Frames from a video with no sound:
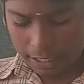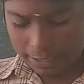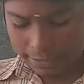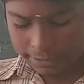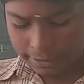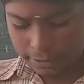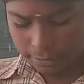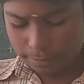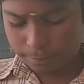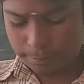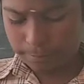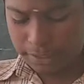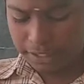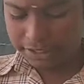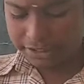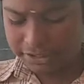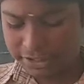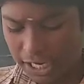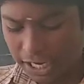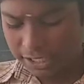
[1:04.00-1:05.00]
and
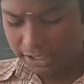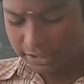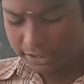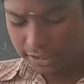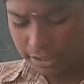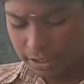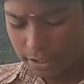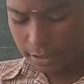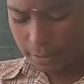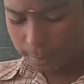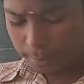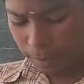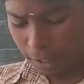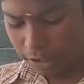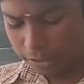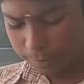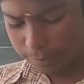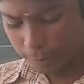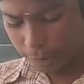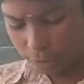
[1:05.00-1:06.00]
merchants.
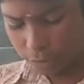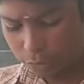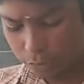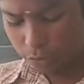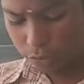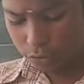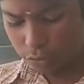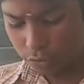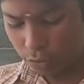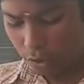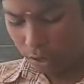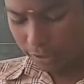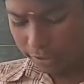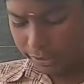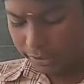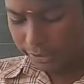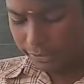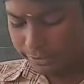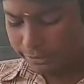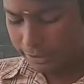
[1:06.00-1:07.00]
Passepartout rode
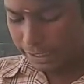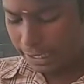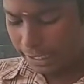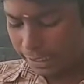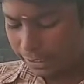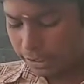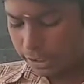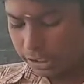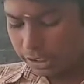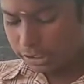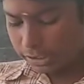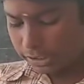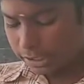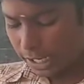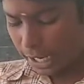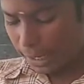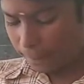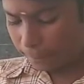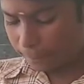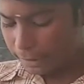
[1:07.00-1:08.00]
in the
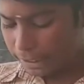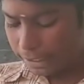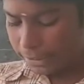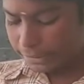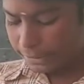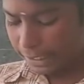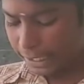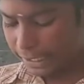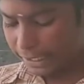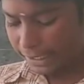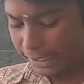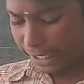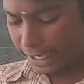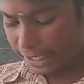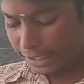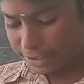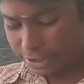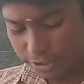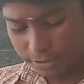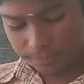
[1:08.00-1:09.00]
same
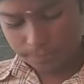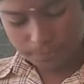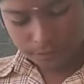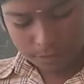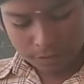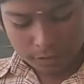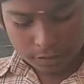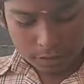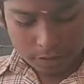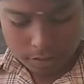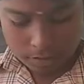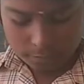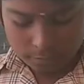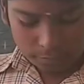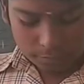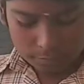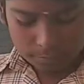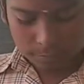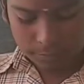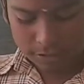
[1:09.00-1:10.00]
carriage
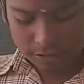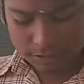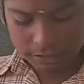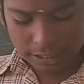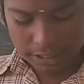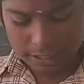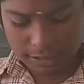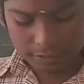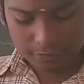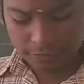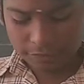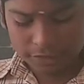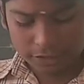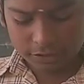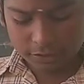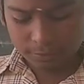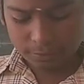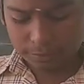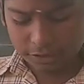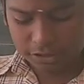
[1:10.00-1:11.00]
with
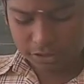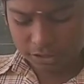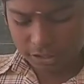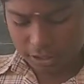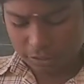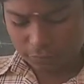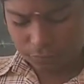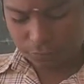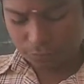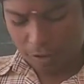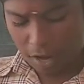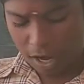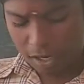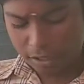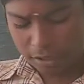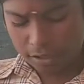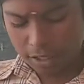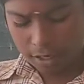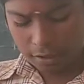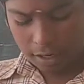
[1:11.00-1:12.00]
Mr. Fogg,
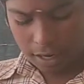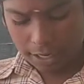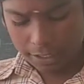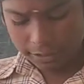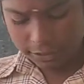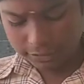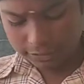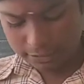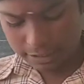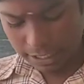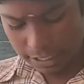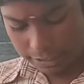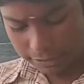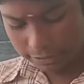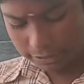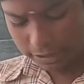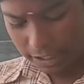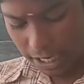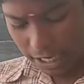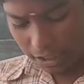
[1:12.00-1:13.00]
and the
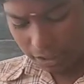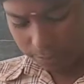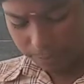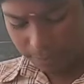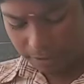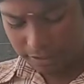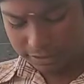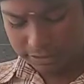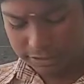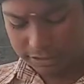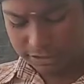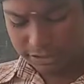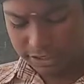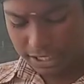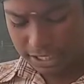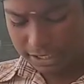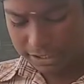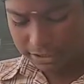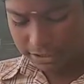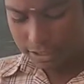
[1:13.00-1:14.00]
third
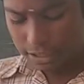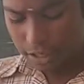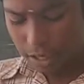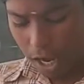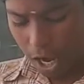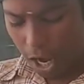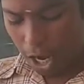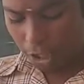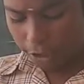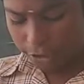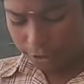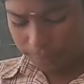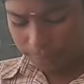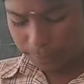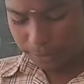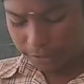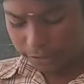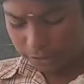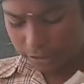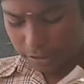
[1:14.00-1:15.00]
passengers
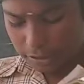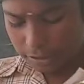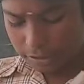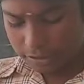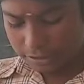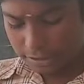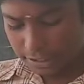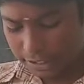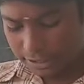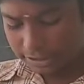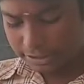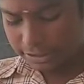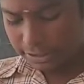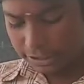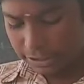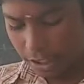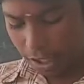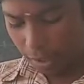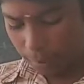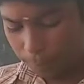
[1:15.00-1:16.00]
occupied a
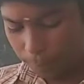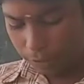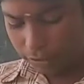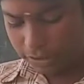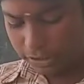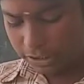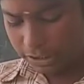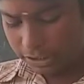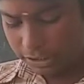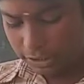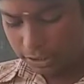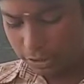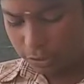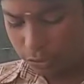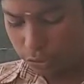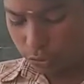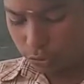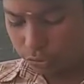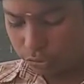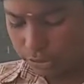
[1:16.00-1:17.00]
seat opposite
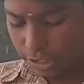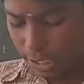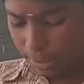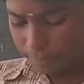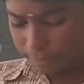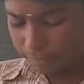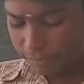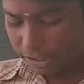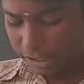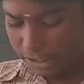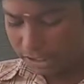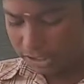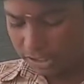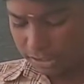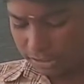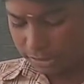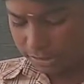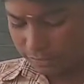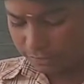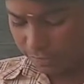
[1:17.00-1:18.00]
to them. This
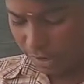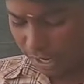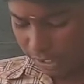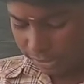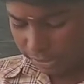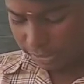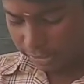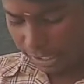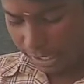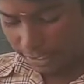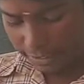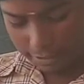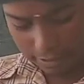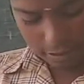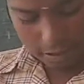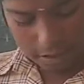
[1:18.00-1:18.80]
was Sir